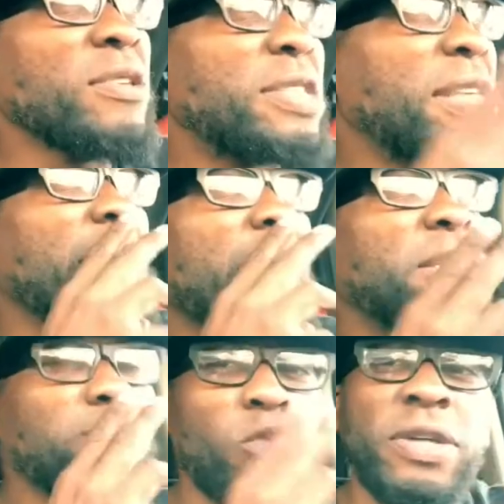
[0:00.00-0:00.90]
You sitting
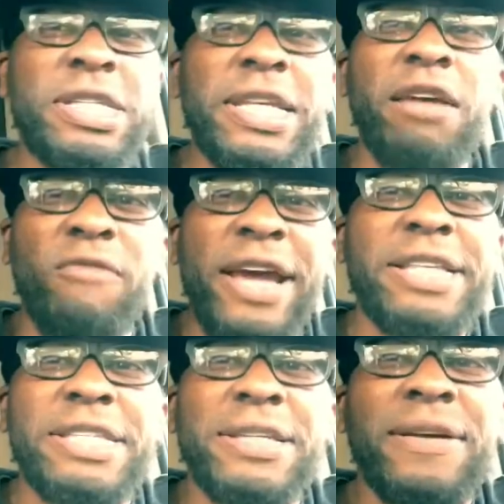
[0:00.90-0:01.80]
there smoking
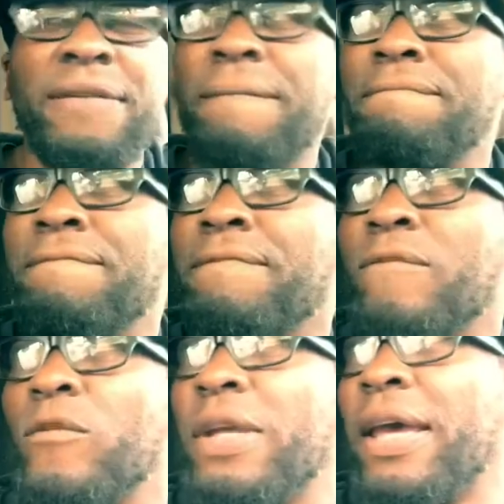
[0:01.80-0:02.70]
cigarettes
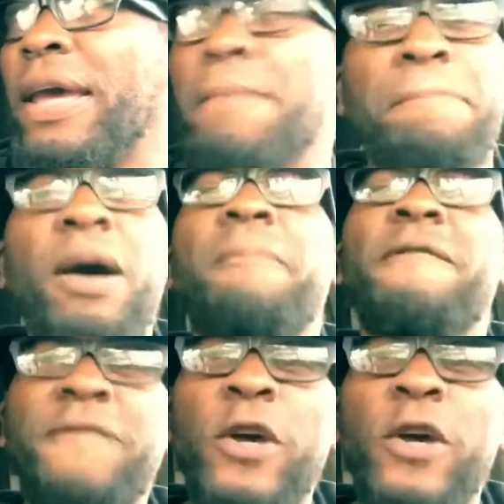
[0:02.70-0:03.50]
and, and, pumping